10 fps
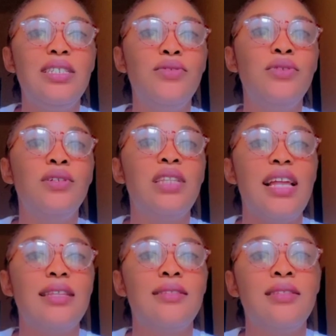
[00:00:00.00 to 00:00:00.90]
No,
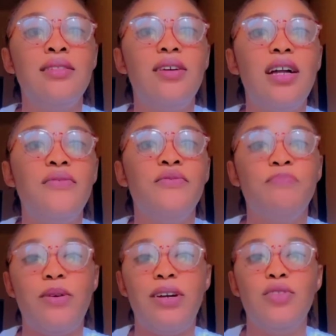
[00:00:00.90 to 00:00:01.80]
like, it don't
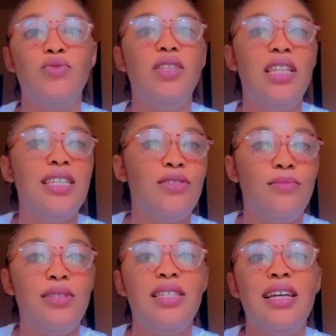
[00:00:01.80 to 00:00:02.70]
have power to delay
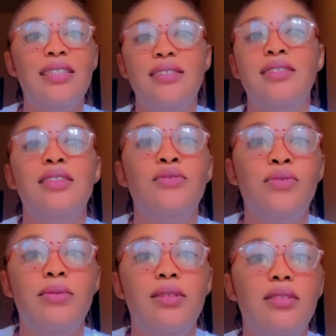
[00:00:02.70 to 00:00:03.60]
something that is there
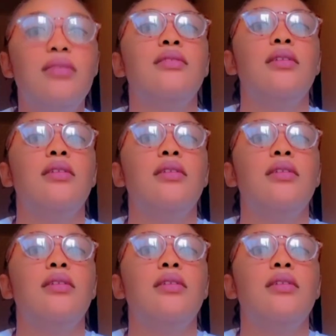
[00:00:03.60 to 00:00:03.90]
already.